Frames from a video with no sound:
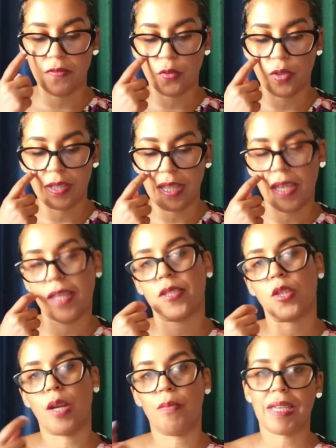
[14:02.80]
have a hashtag
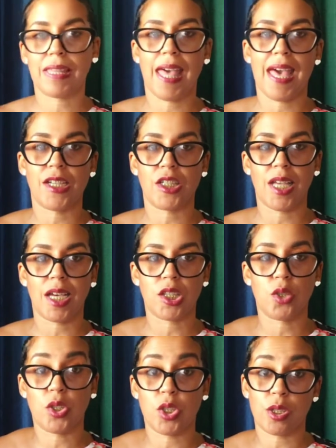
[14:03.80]
for this one. This was
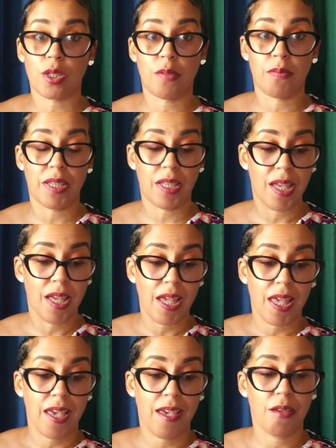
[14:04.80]
before they started making a
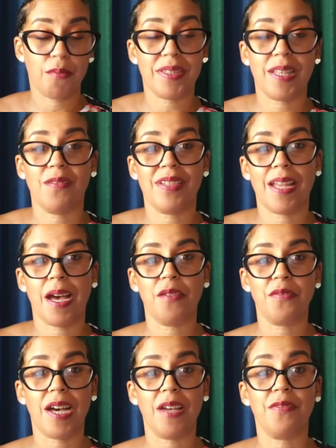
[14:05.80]
hashtag, so it's just
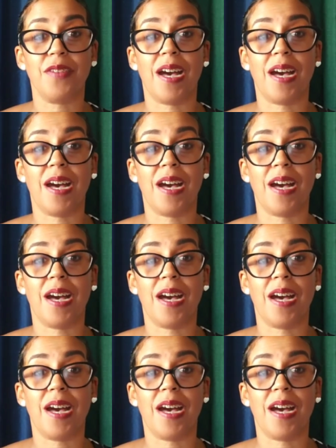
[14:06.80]
going to be